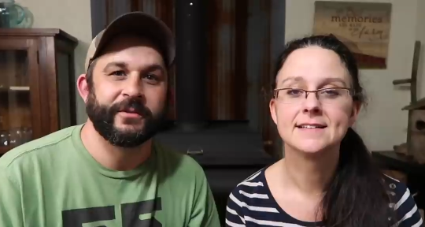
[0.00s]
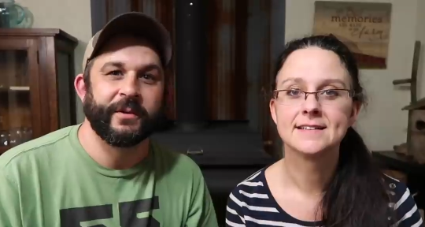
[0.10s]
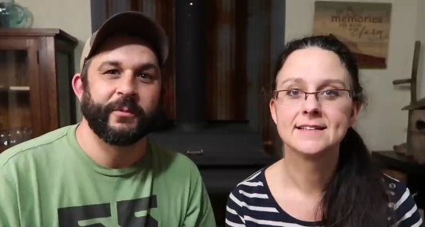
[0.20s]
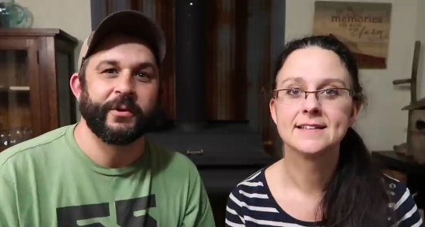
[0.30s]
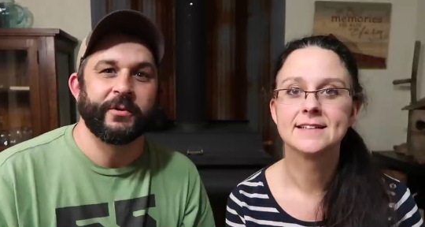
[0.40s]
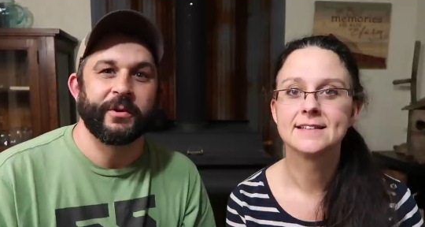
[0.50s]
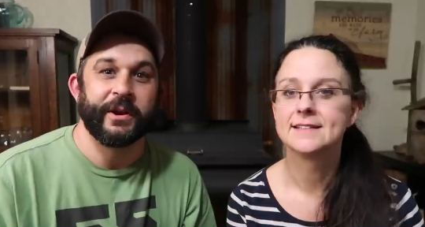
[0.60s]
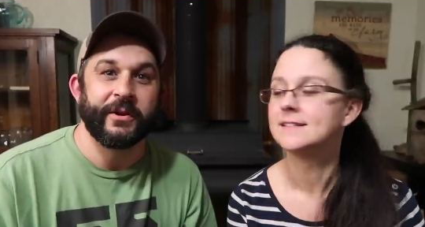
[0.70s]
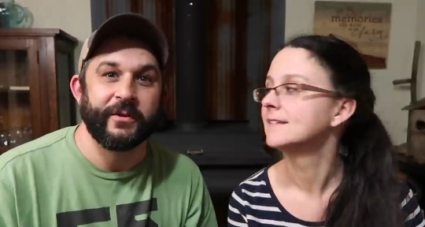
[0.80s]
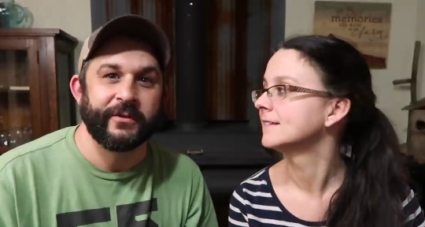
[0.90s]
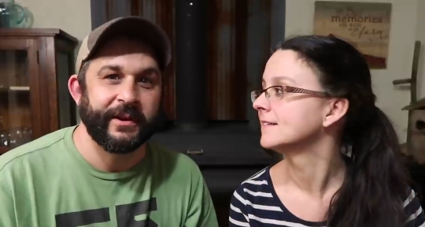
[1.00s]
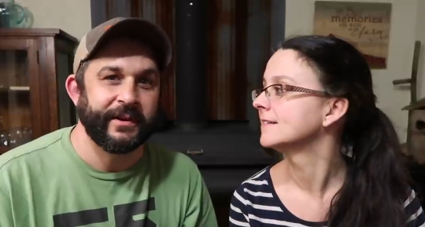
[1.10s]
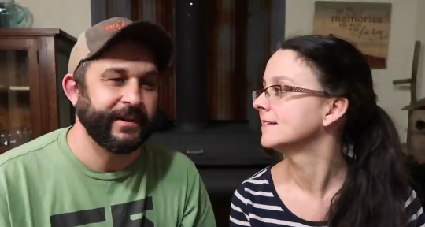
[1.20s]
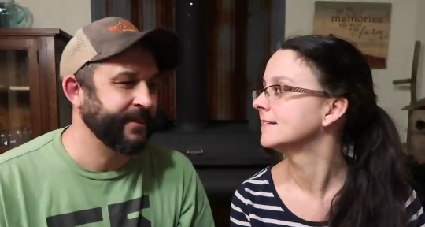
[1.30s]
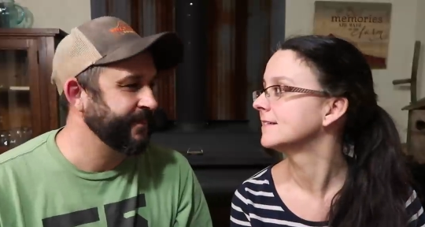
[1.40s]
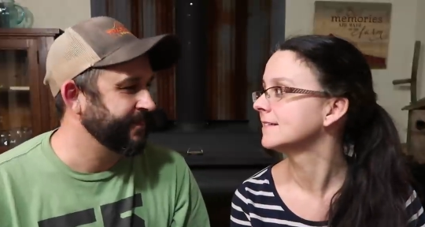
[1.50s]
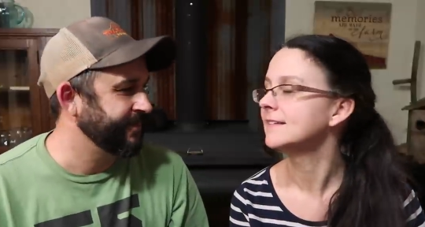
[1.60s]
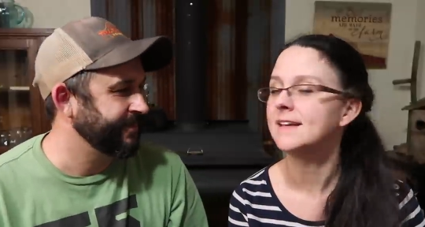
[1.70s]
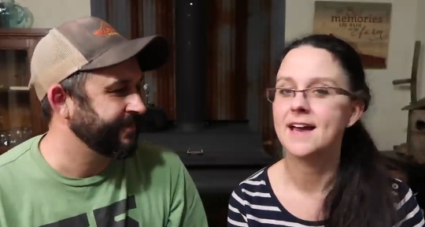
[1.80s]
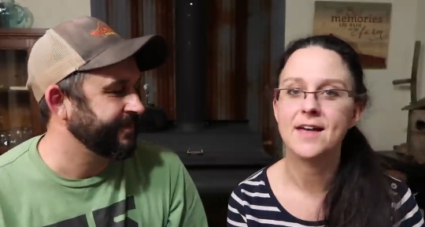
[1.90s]
Speaker 1: someone who can use it.
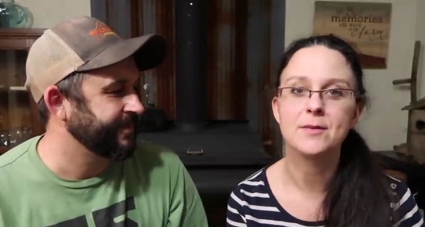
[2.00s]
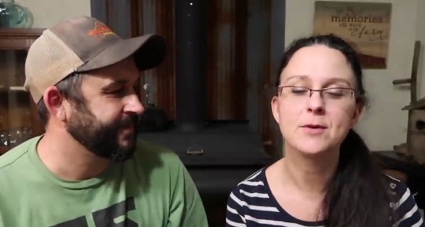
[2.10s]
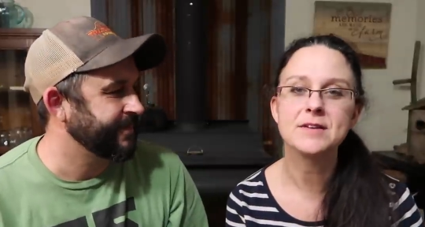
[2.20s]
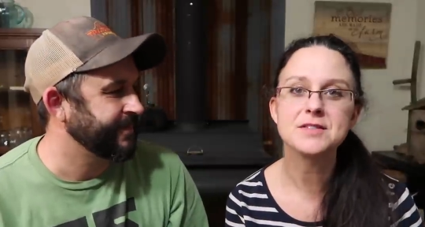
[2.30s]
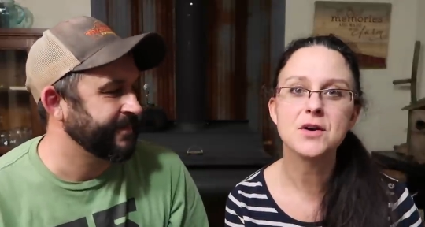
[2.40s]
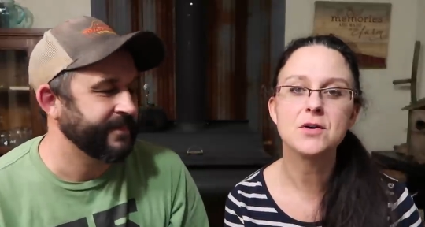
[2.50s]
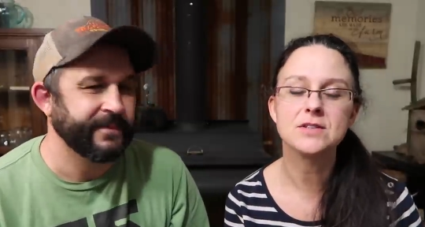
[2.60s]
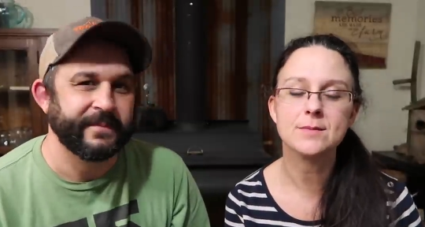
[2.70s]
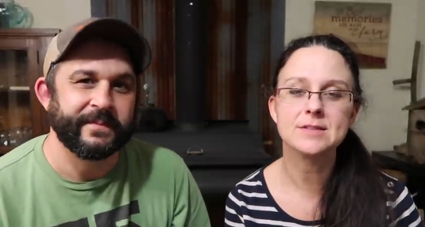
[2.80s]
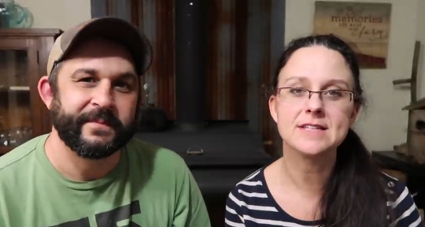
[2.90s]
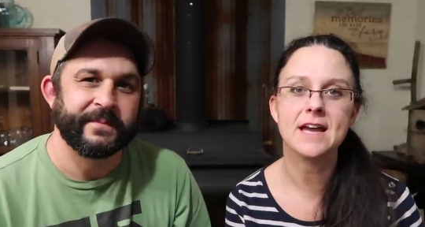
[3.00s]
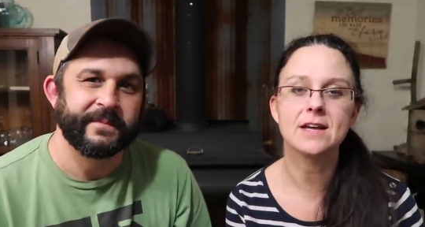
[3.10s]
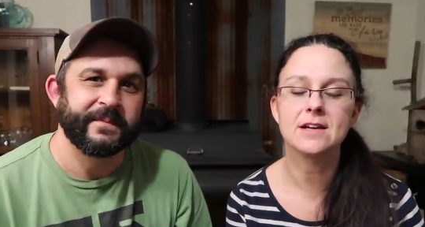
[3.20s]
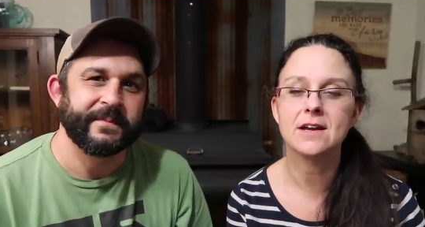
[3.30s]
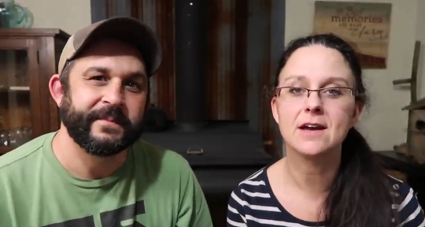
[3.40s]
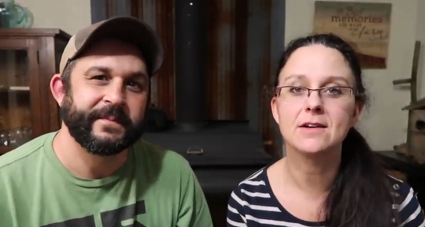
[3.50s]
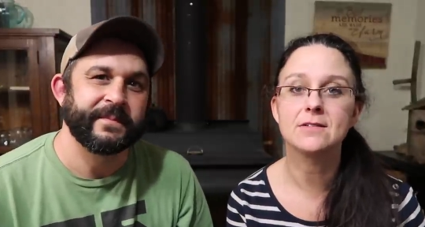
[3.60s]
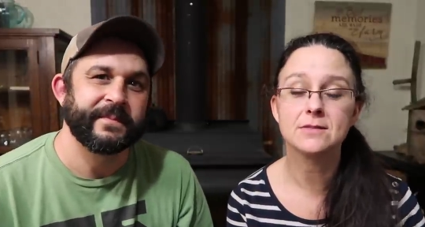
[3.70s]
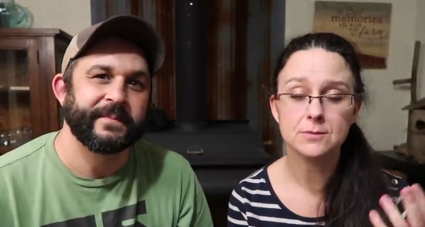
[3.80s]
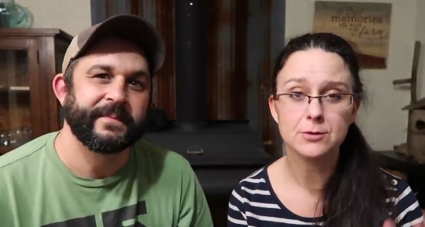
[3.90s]
Speaker 2: Yeah, the Presto double stack
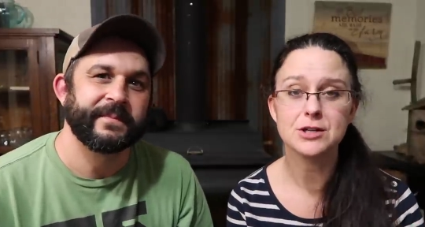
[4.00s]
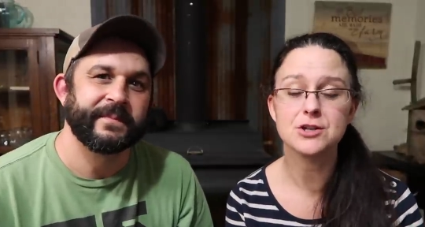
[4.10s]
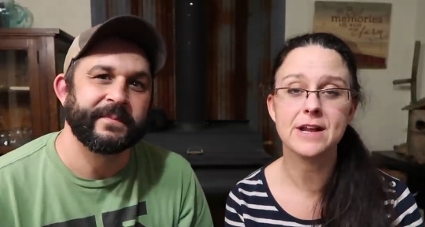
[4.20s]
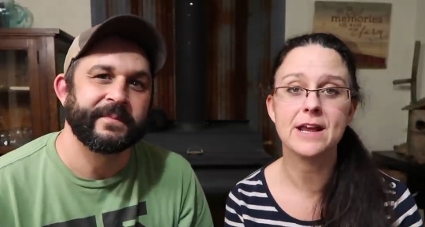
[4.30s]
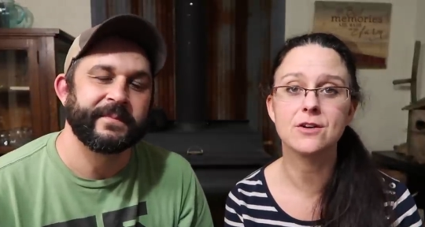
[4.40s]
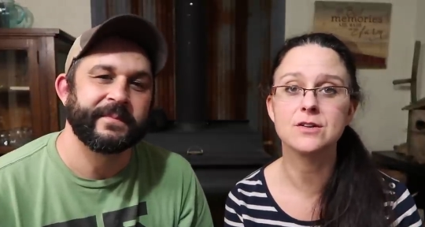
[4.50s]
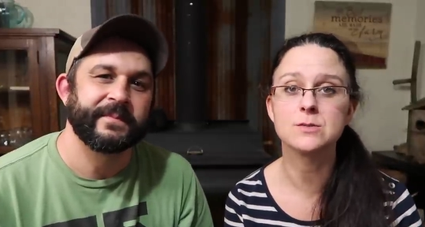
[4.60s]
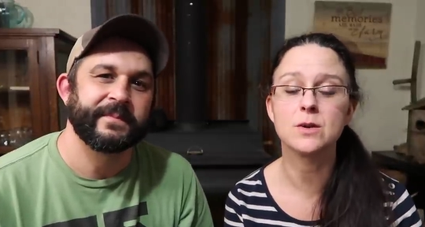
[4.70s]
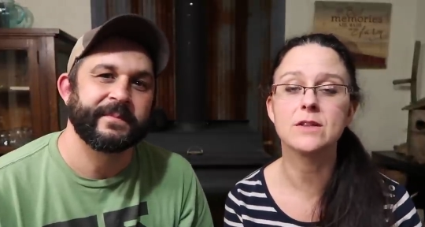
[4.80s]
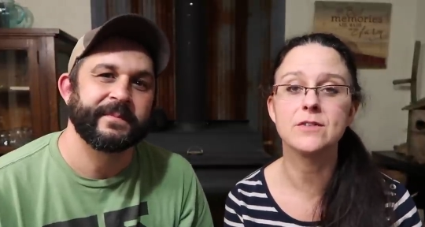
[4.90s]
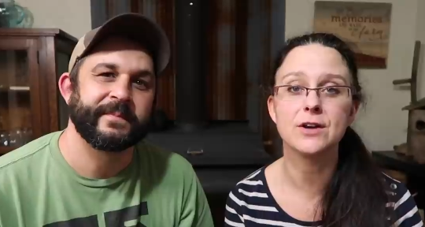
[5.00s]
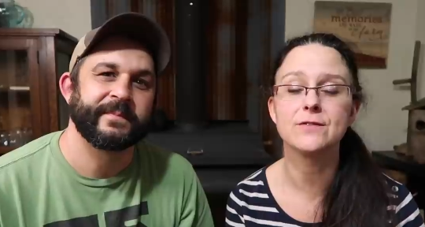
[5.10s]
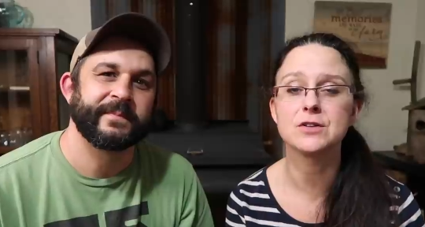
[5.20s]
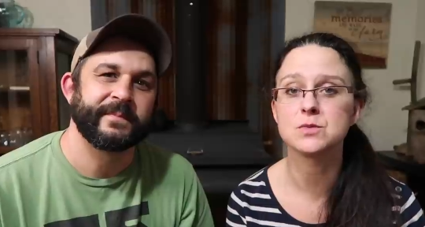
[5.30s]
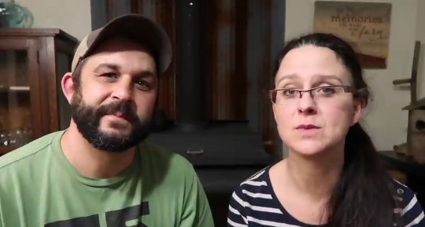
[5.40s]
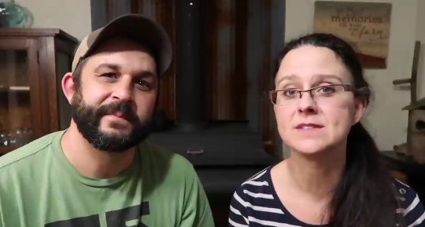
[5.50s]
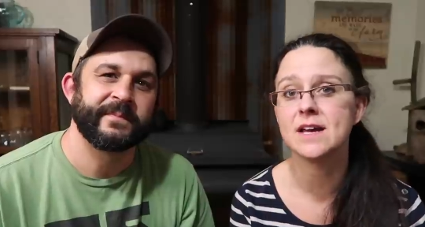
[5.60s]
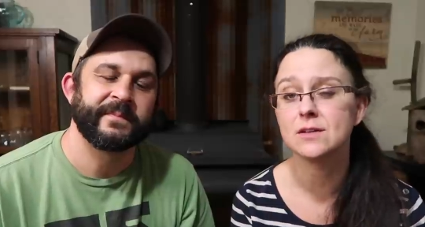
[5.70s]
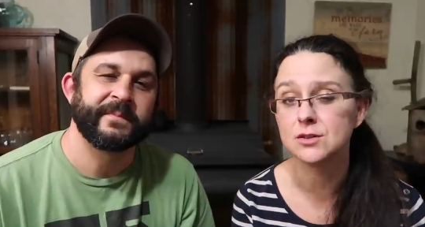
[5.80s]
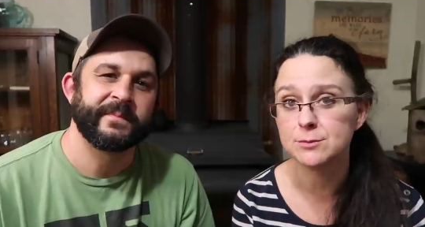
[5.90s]
pressure canner is one of the very first ones that
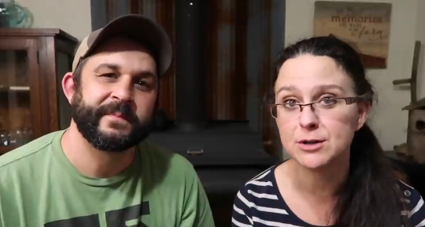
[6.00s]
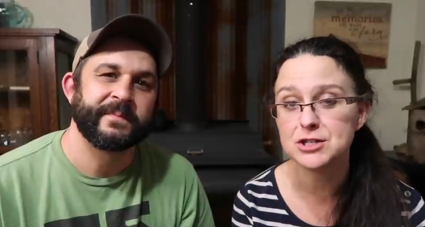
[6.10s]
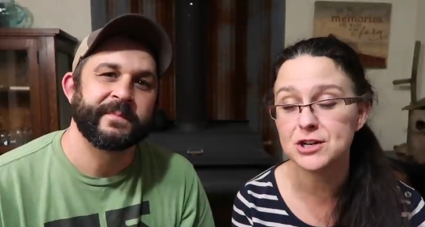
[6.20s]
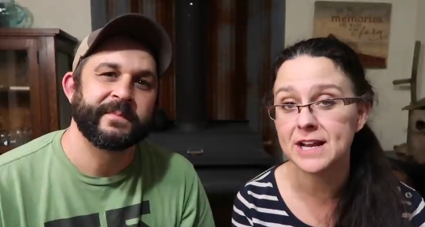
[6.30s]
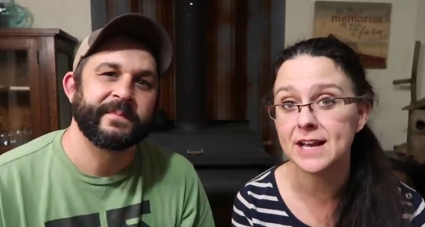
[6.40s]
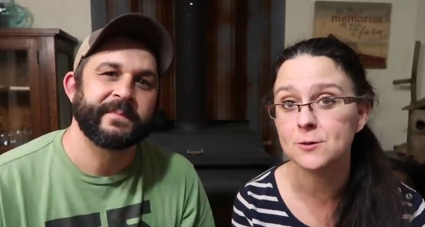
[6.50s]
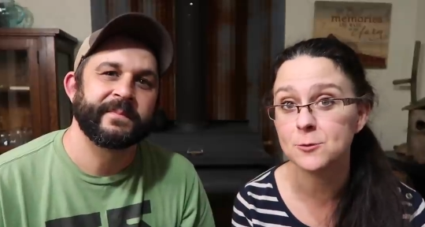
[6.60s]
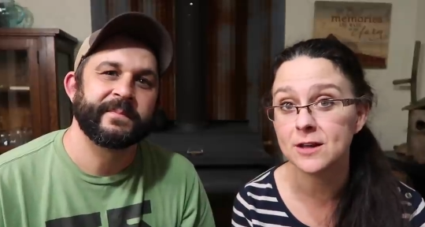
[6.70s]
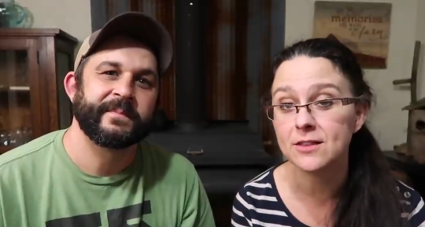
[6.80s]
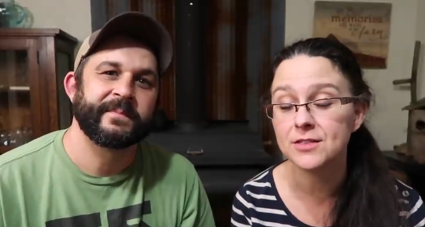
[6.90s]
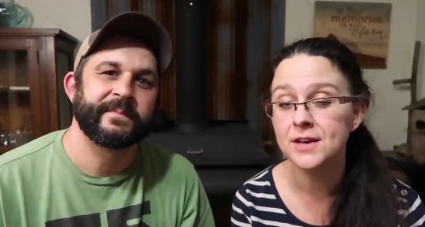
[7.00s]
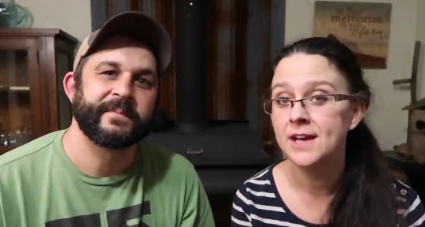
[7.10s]
I learned to pressure can with.